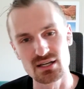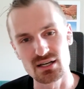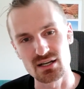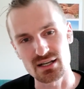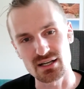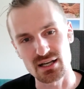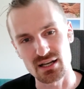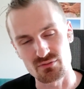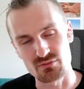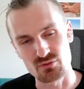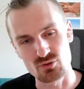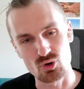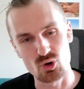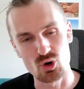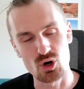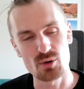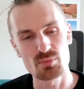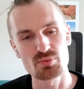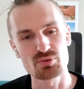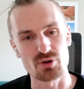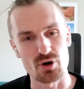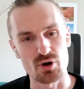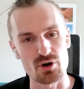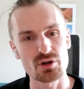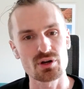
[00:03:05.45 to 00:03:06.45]
kind of core
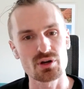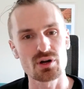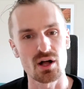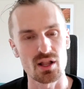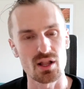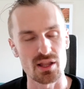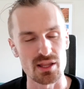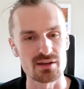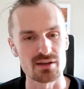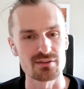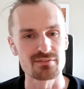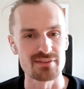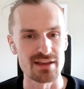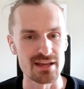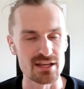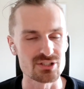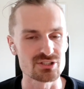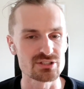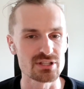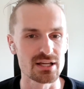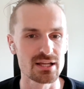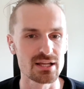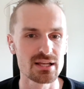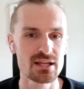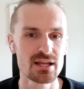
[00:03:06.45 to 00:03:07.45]
protocol
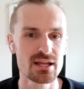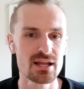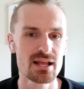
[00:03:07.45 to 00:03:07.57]
innovation